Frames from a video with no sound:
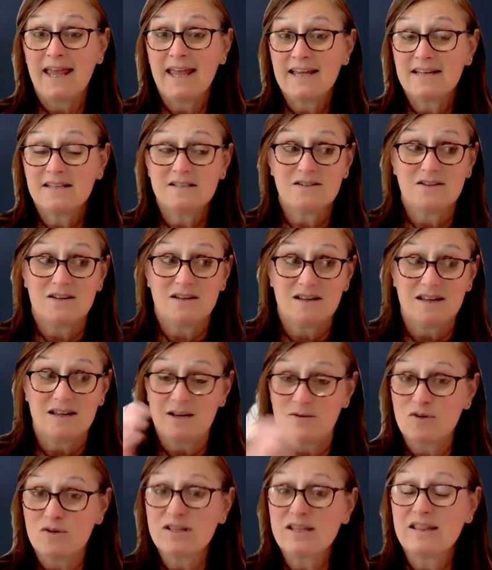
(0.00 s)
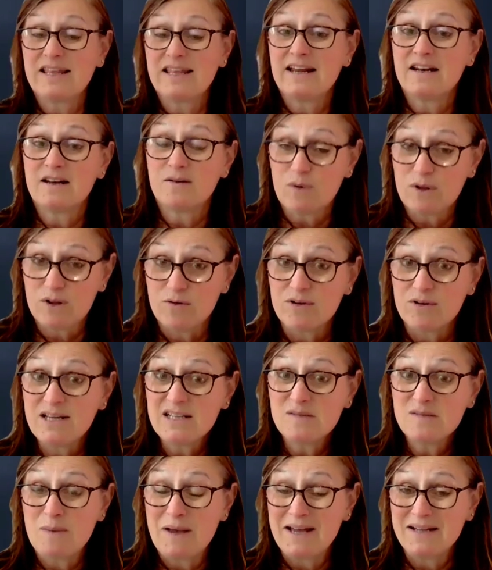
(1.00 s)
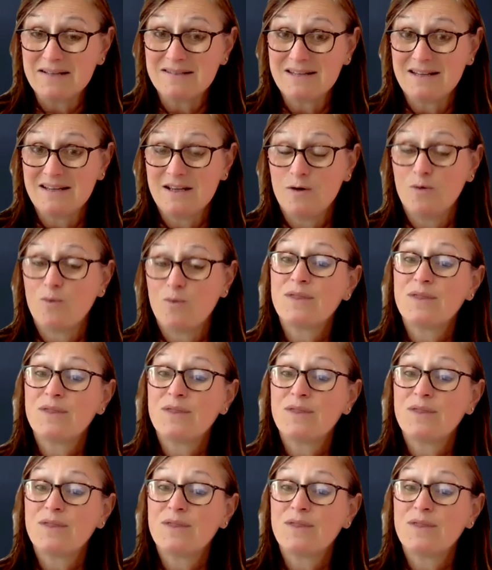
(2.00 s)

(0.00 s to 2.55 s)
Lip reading: and really land with your knees bent